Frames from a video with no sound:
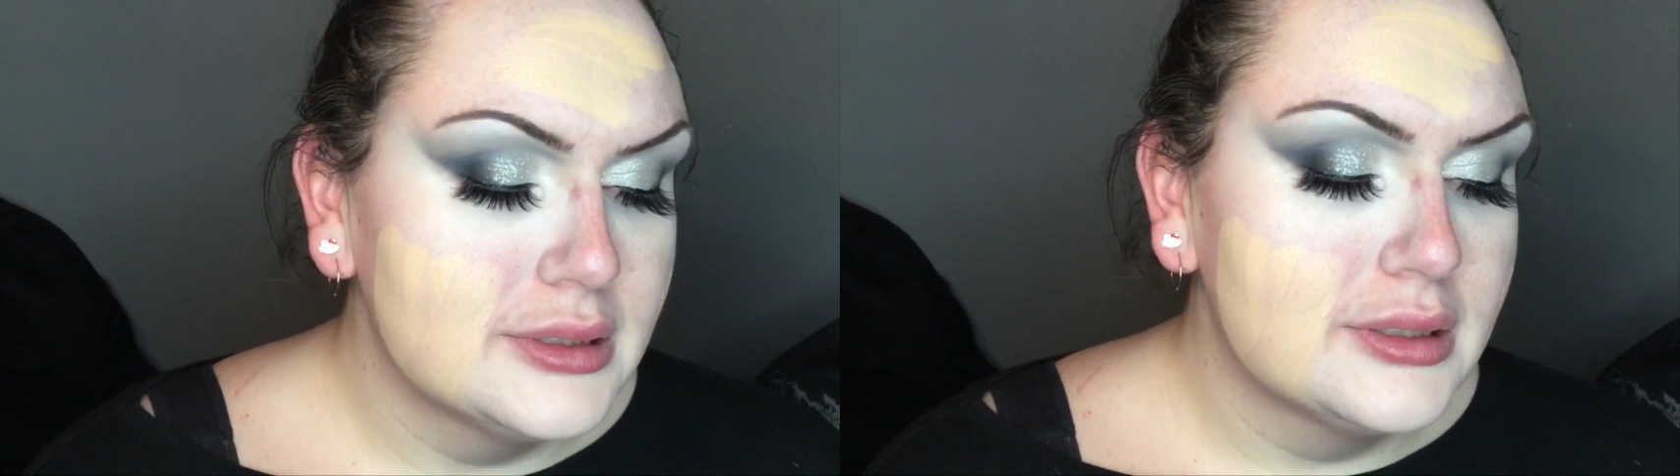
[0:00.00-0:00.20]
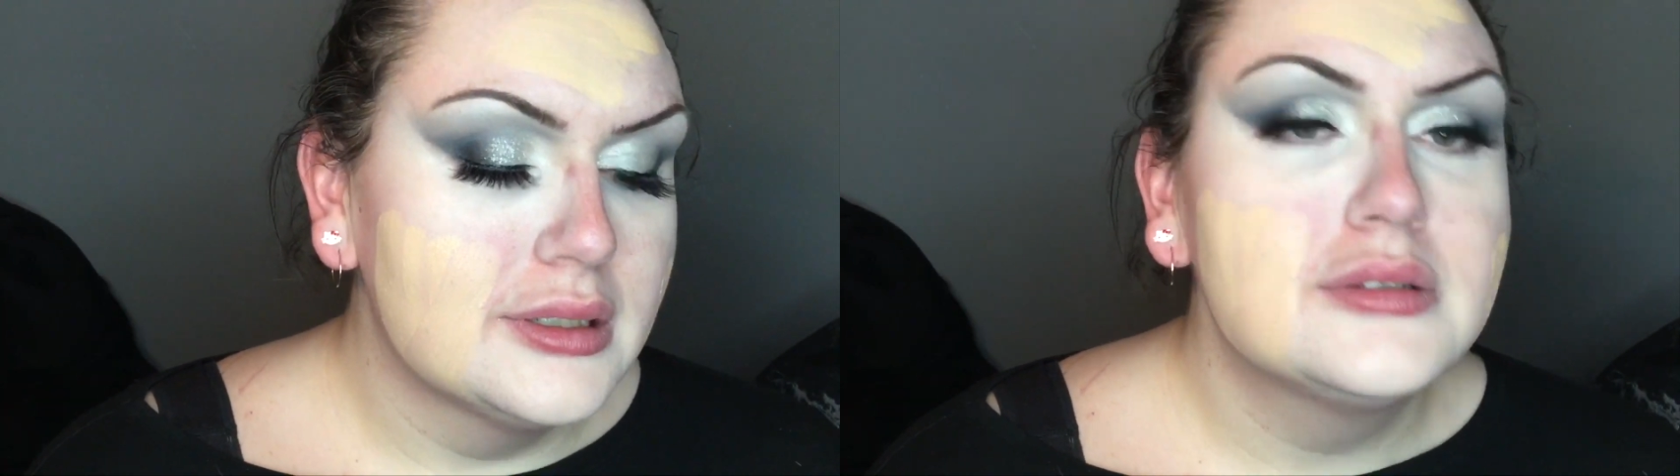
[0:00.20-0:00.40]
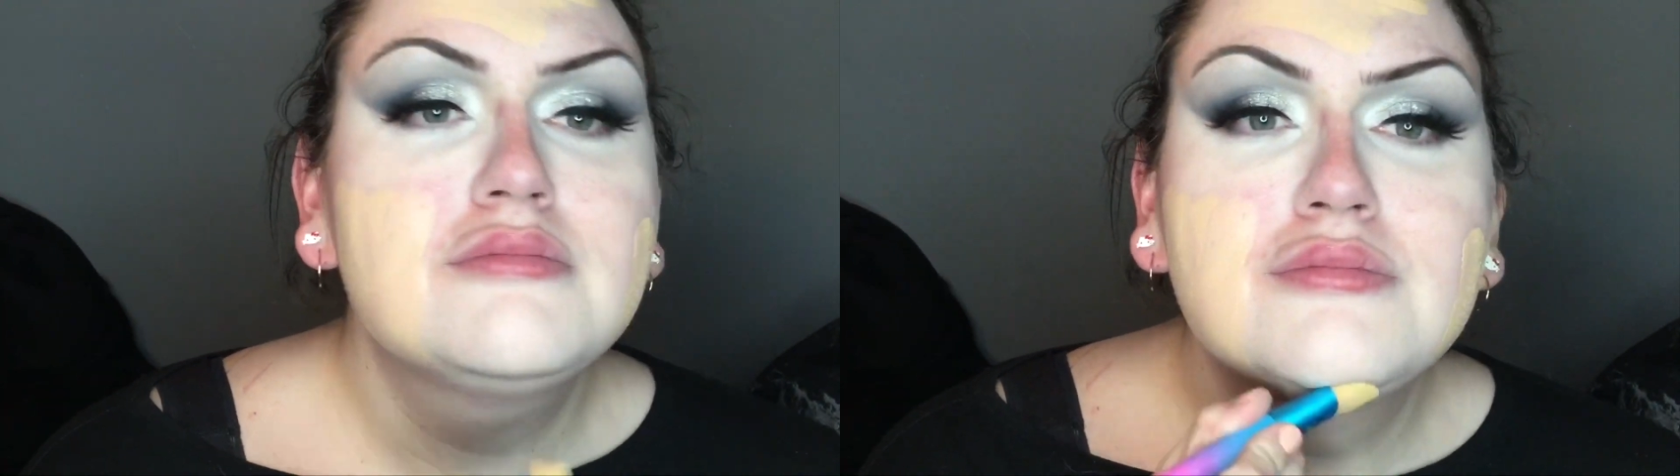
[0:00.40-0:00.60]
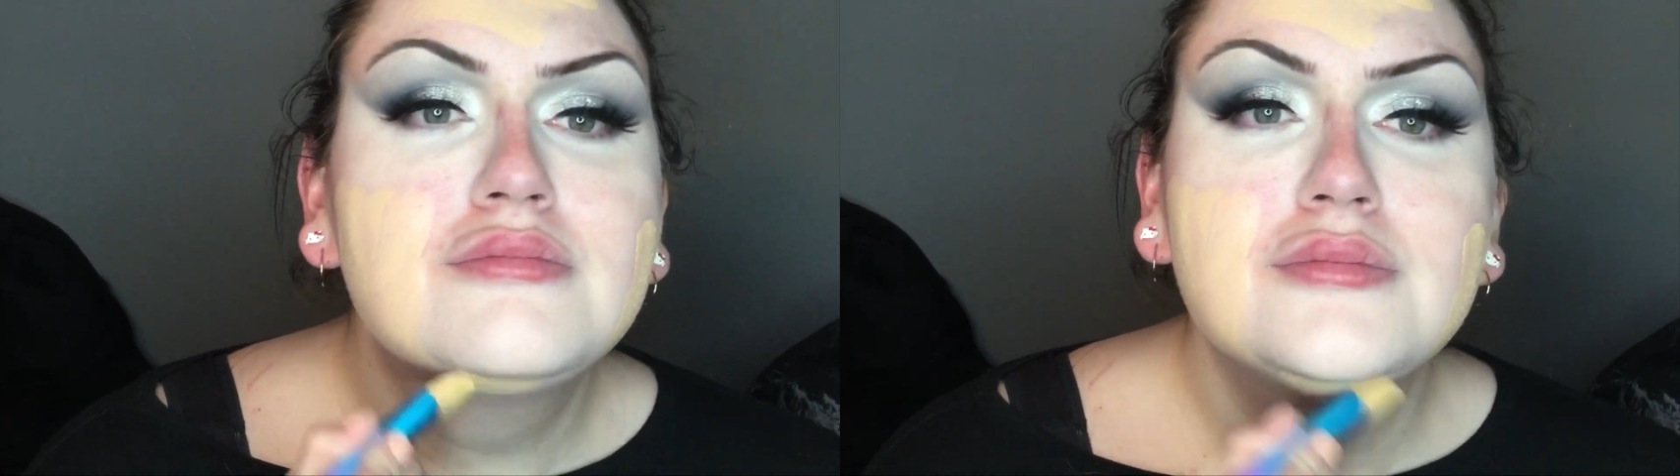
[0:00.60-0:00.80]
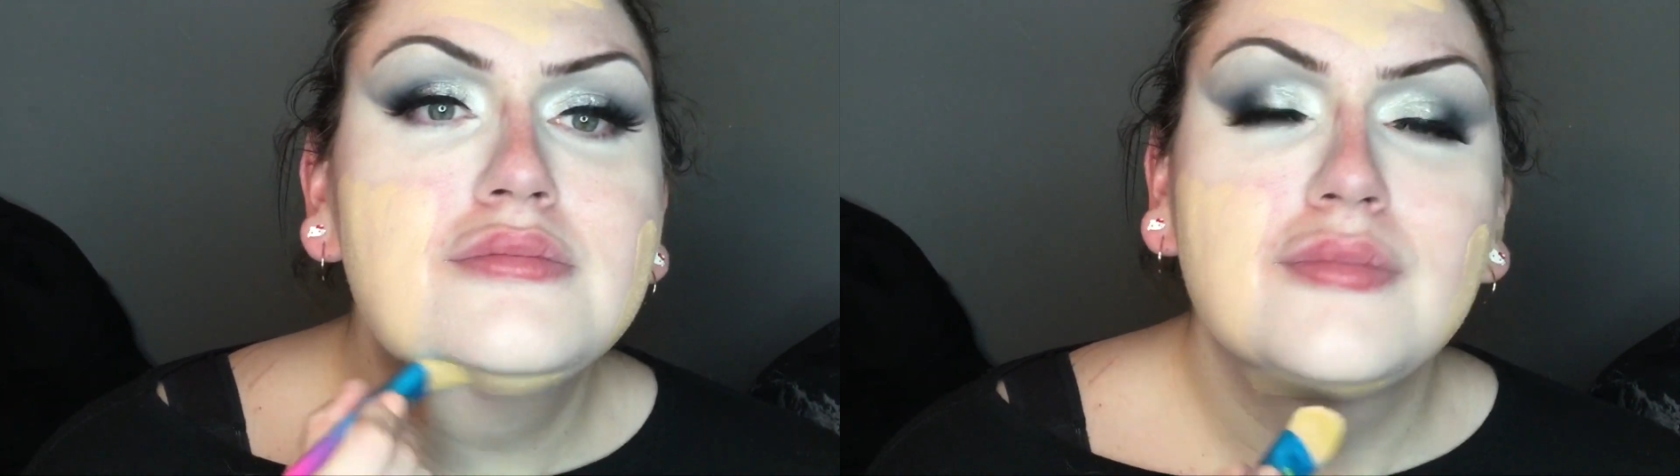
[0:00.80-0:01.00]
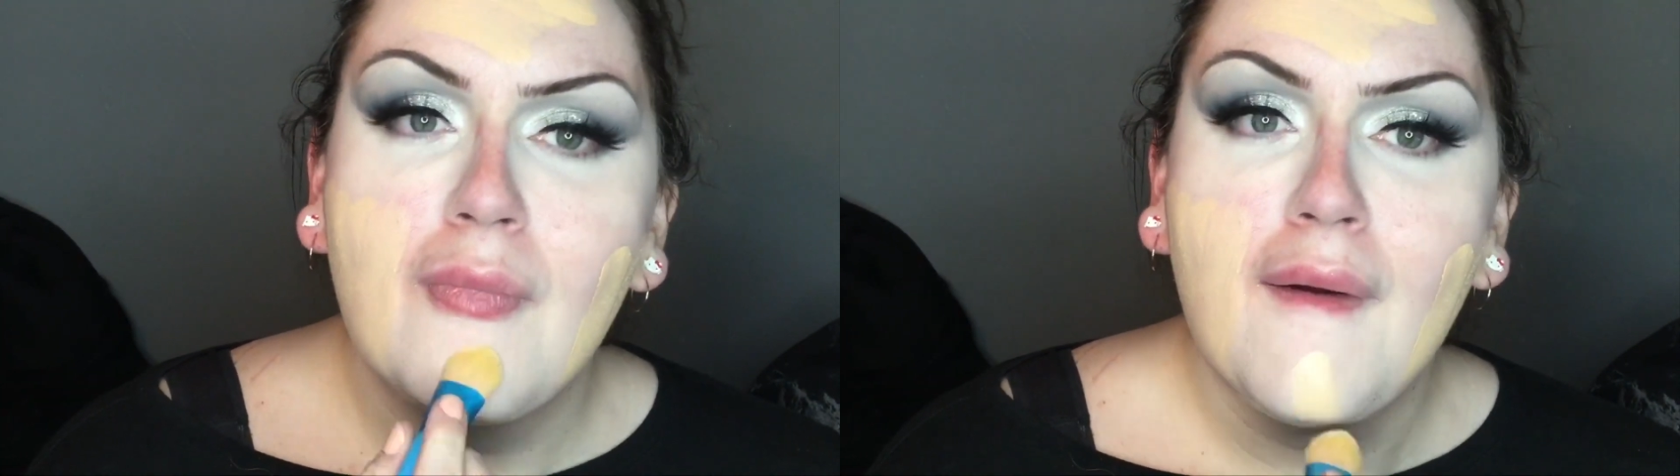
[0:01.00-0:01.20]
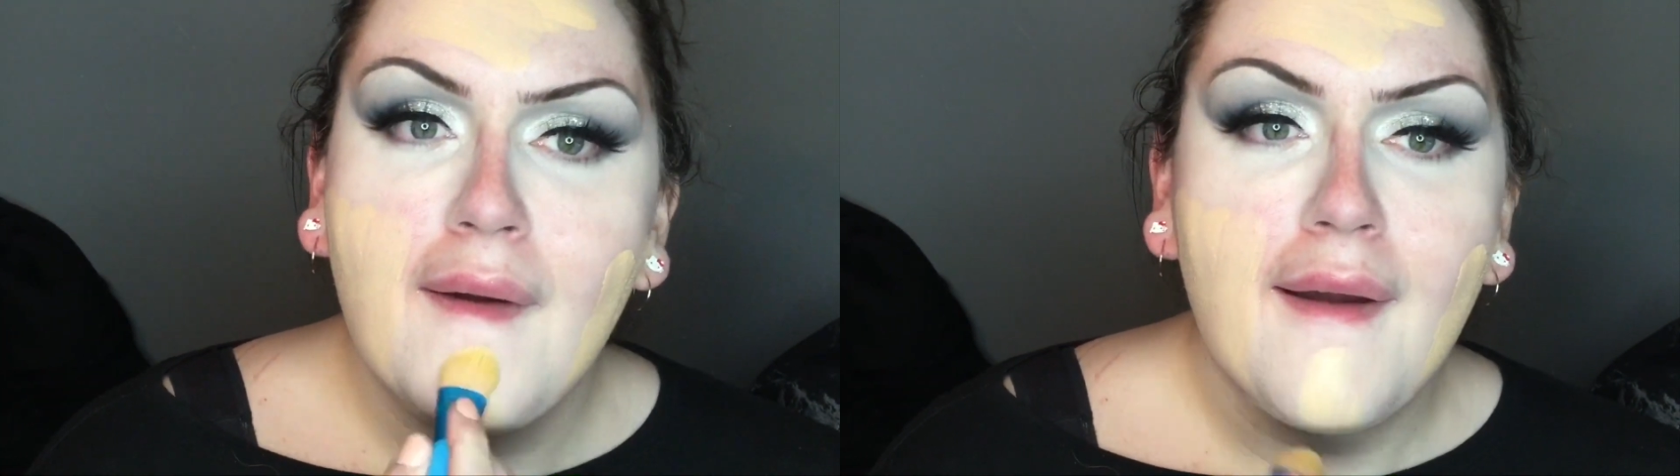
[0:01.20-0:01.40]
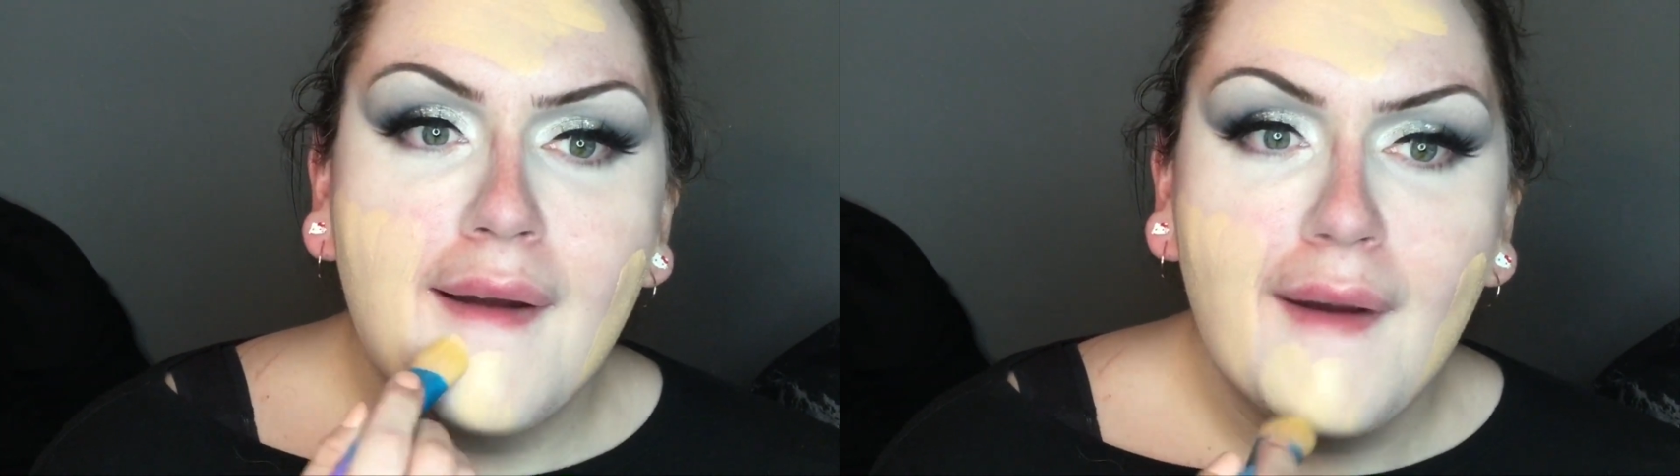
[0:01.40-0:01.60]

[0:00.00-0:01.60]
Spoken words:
sponge. I believe it's the